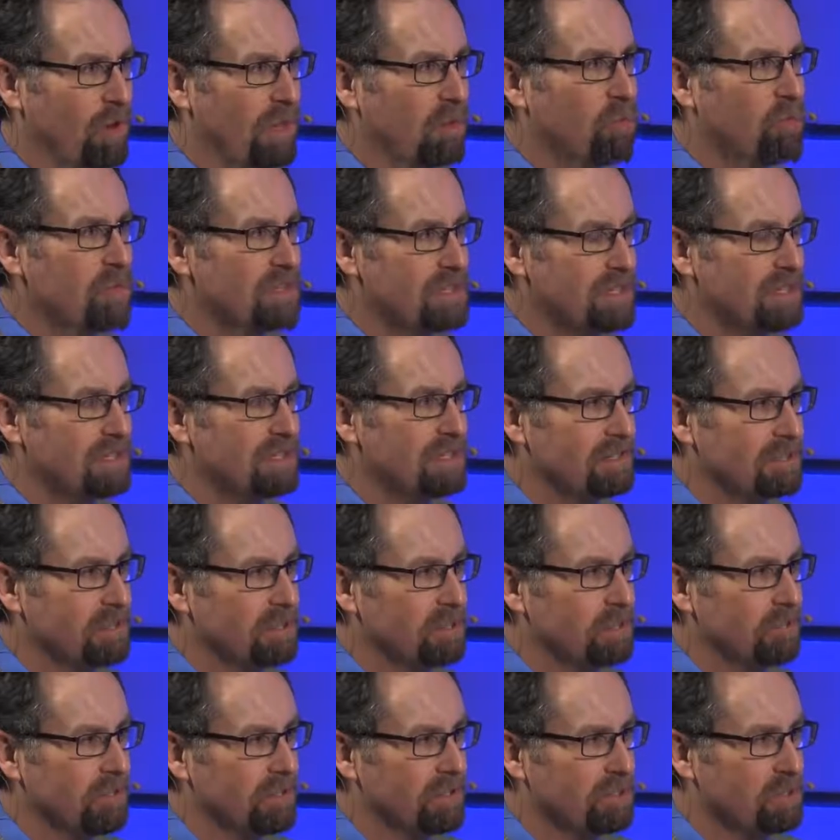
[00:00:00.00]
What was it
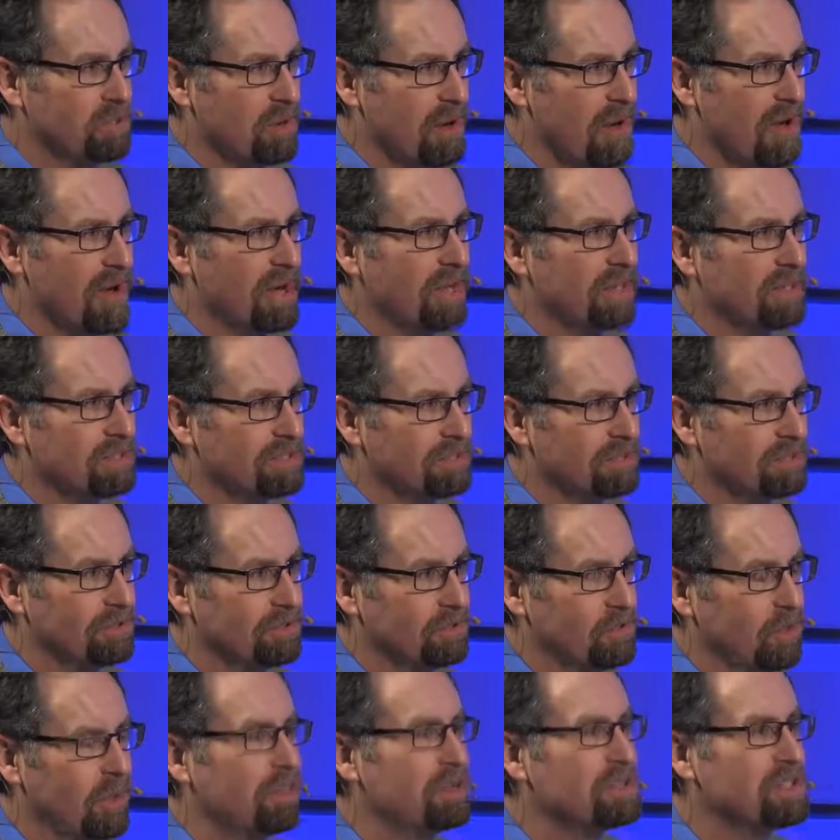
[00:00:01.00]
you were trying
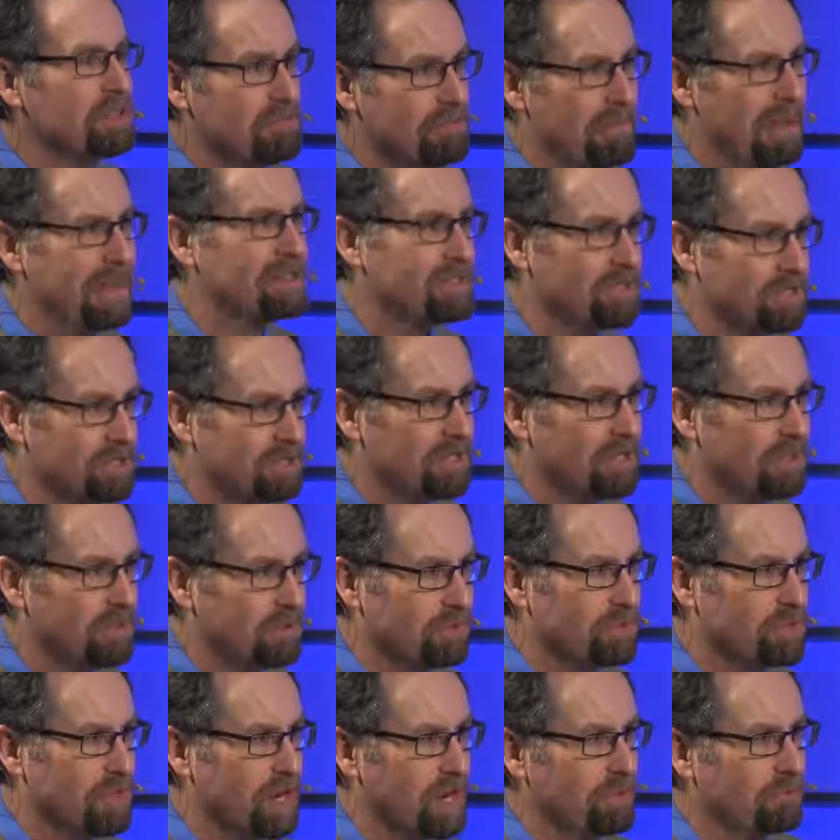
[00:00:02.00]
to, what was the message that
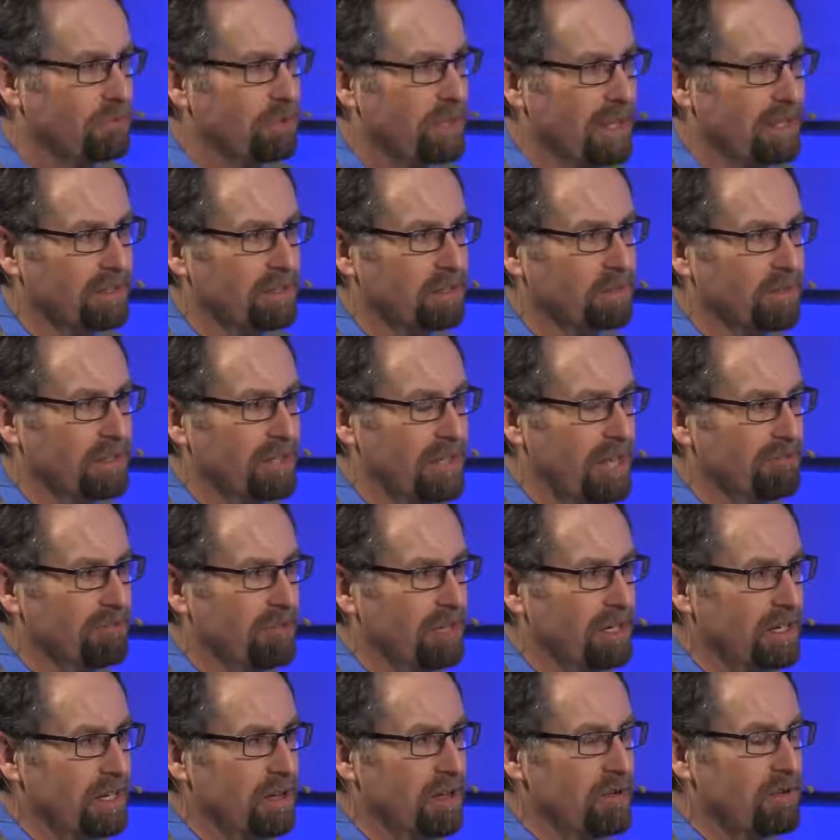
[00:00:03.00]
you were trying to put out there with that
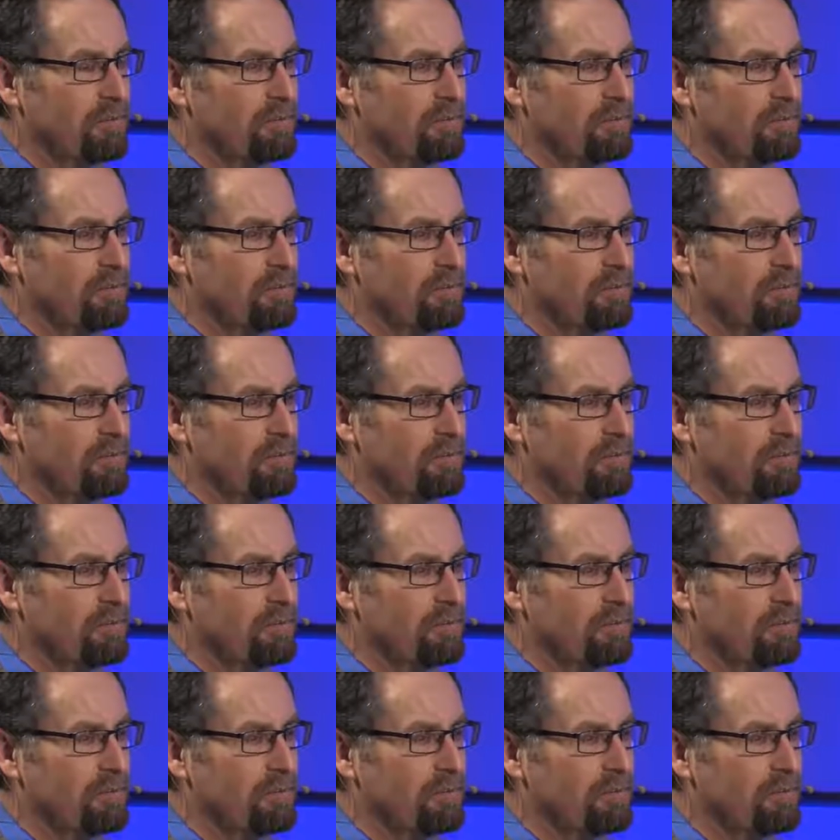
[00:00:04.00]
video?